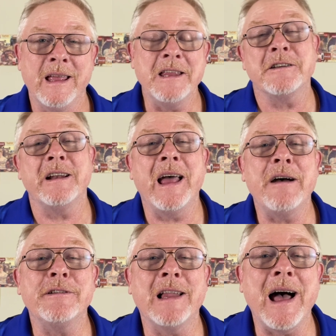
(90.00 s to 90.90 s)
He's going to
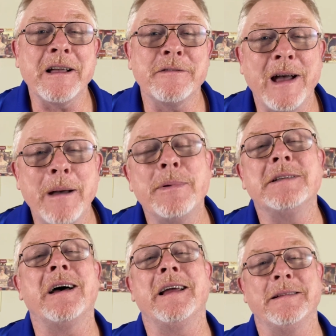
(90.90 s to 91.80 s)
have a lack of
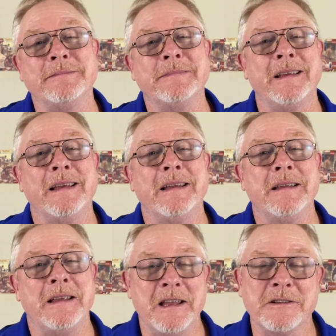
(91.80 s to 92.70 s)
appetite.
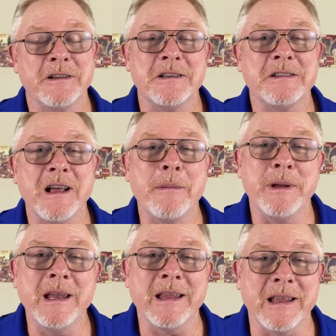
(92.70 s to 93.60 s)
He's going to stop
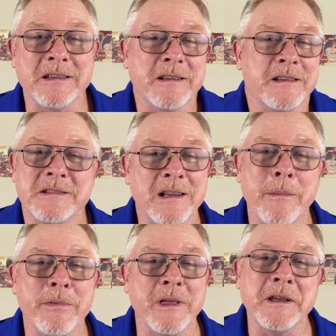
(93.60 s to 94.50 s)
eating. He's going to
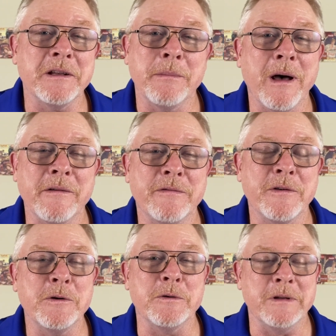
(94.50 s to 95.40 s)
stop thinking about
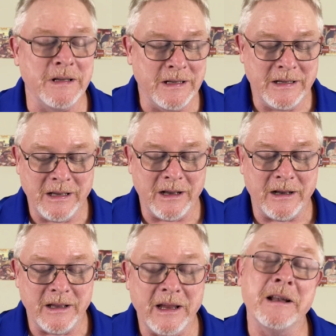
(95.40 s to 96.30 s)
food,
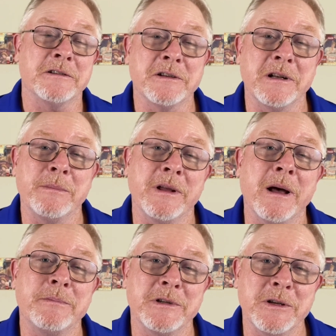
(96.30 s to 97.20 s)
and it's going to be
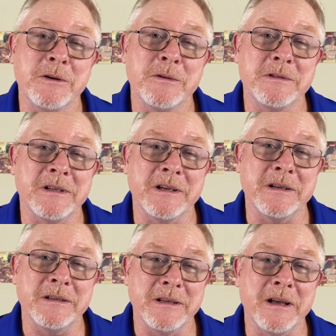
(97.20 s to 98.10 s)
up to you
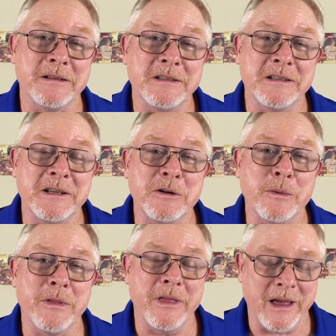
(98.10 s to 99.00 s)
to deal
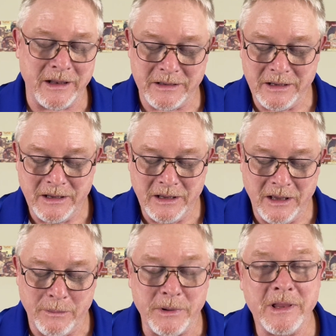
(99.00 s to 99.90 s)
with that.
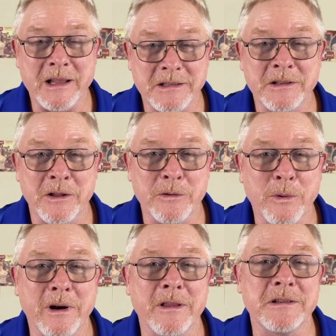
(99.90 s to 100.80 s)
But that's another
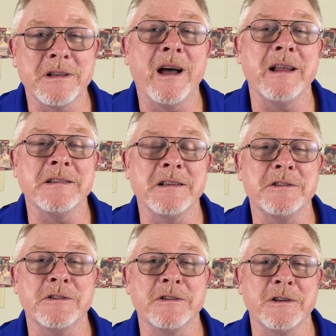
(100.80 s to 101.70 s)
one of the signs that
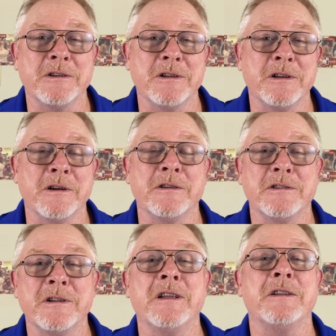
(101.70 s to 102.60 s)
your
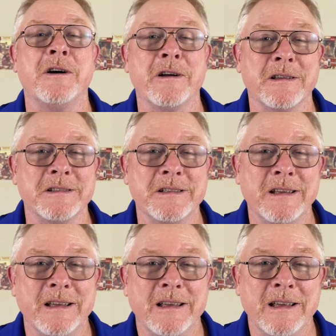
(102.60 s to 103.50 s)
stud dog
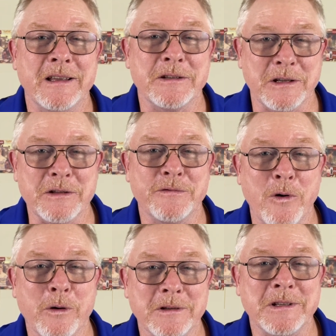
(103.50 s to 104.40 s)
is
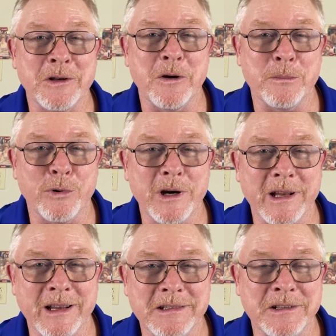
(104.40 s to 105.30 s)
focusing on
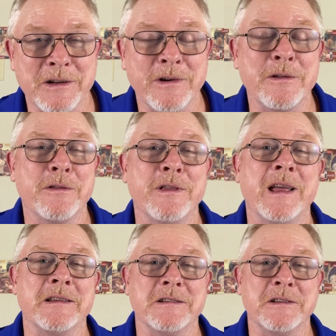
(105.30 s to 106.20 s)
breeding instead of other
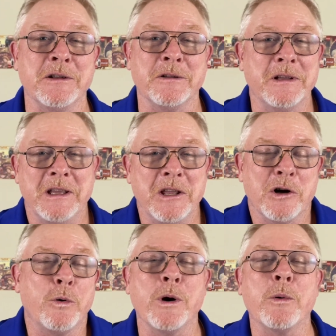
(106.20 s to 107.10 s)
things. Is he'll
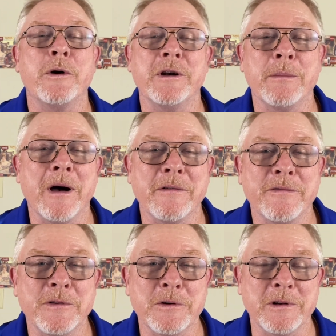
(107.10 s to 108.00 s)
quit worrying about
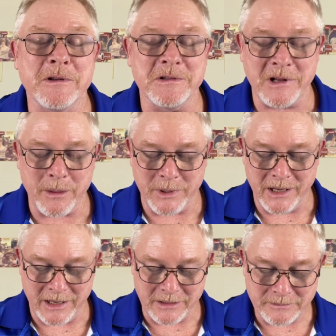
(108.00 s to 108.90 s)
food. He'll stop
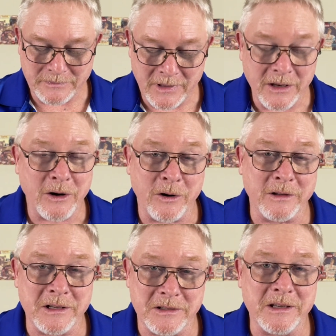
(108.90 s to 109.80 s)
eating, or at
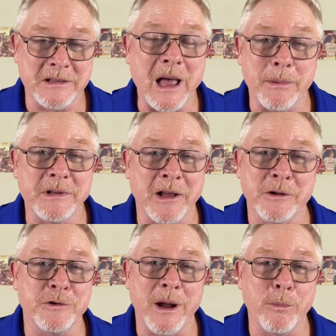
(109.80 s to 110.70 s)
least his appetite will
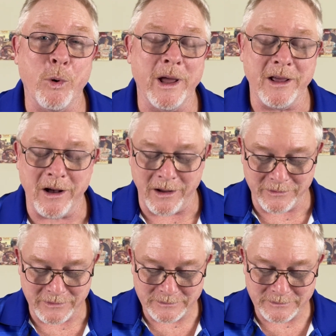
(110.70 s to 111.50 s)
drop way off.